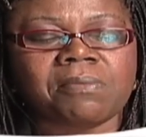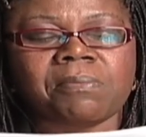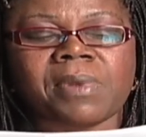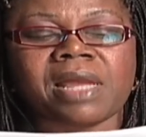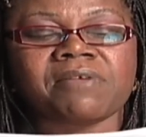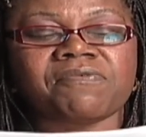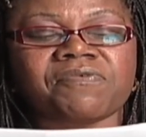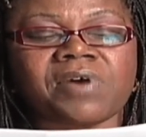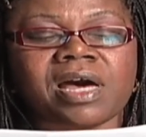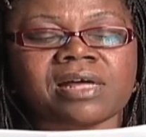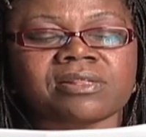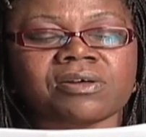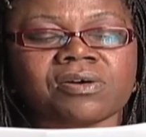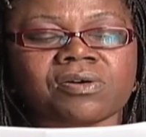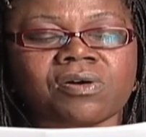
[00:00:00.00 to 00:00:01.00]
My
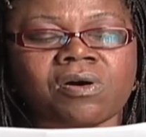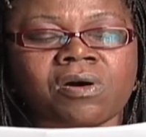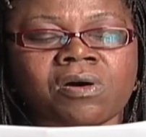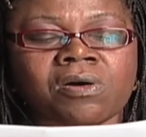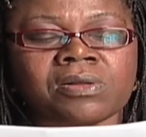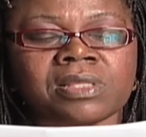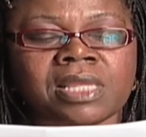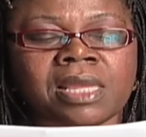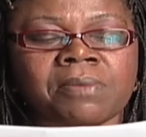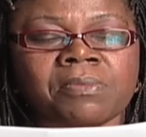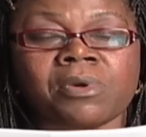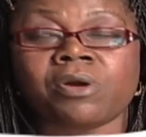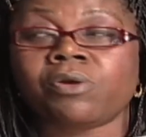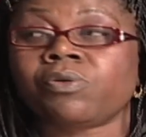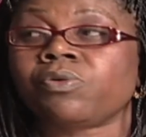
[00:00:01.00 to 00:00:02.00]
father called them
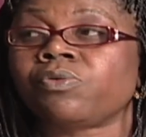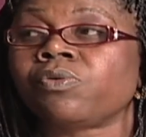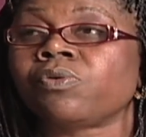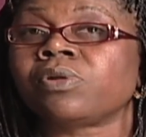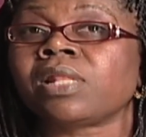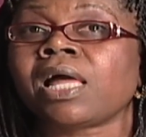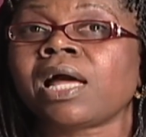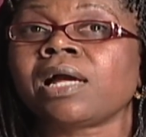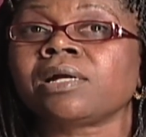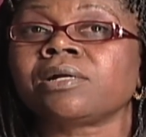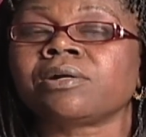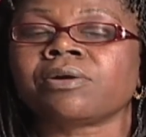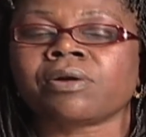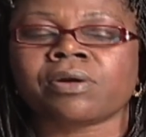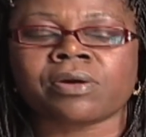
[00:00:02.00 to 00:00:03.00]

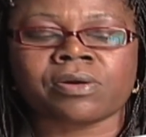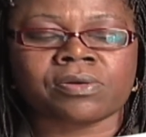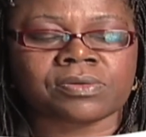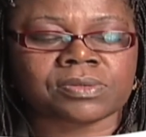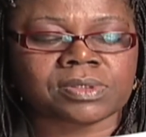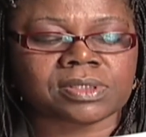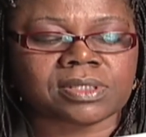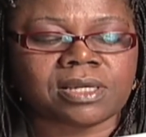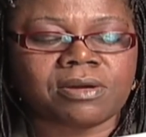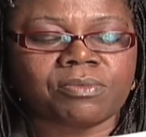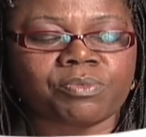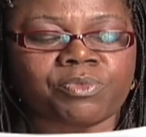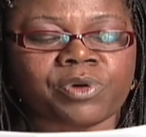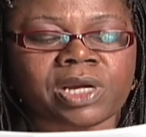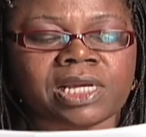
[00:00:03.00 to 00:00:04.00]
grown-up girls,
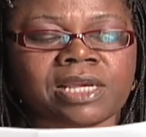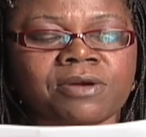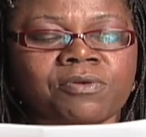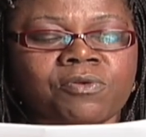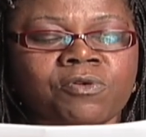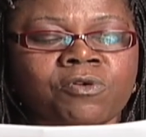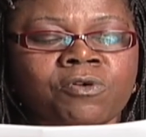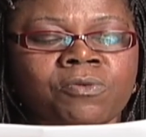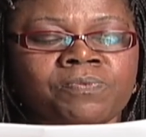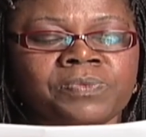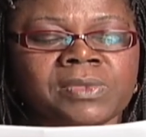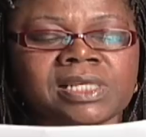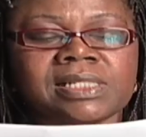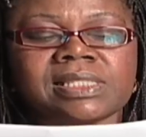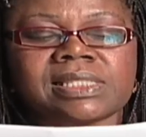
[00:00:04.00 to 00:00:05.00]
bringing home
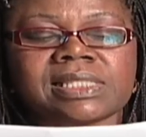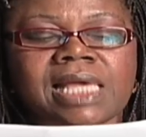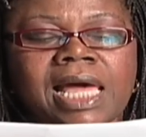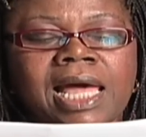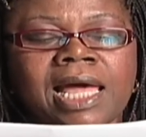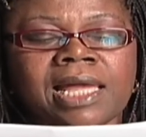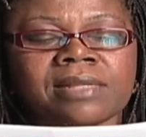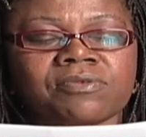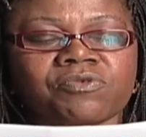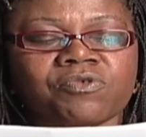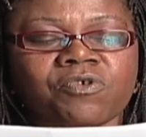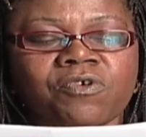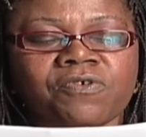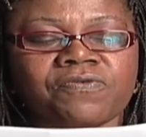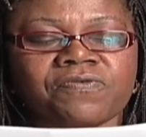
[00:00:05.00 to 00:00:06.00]
sad
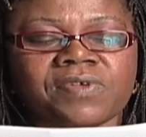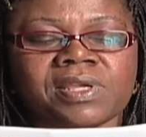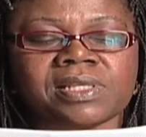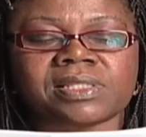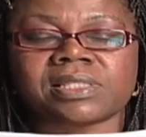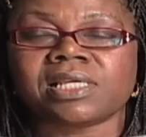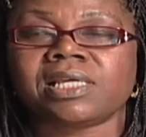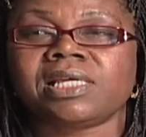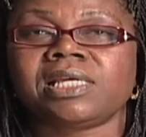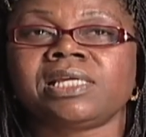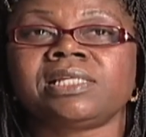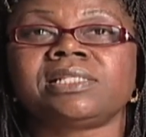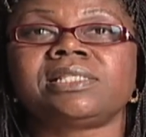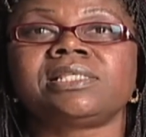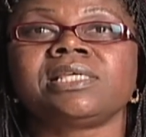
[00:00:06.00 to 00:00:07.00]
trophies
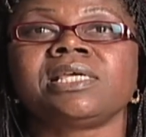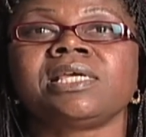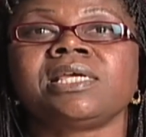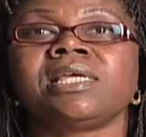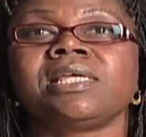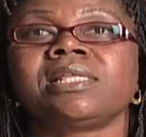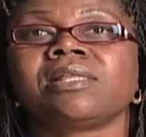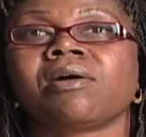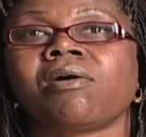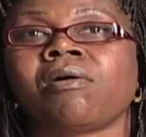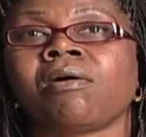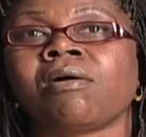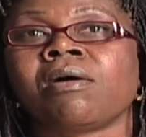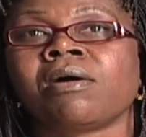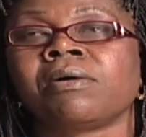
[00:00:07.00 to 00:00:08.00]
in teen
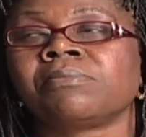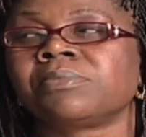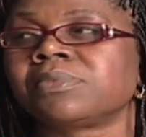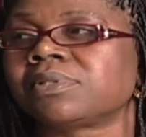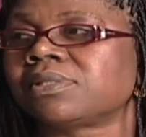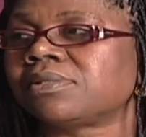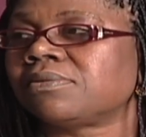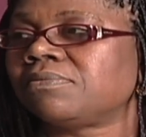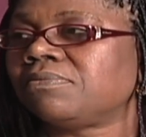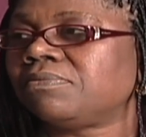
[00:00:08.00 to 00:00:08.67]
arms.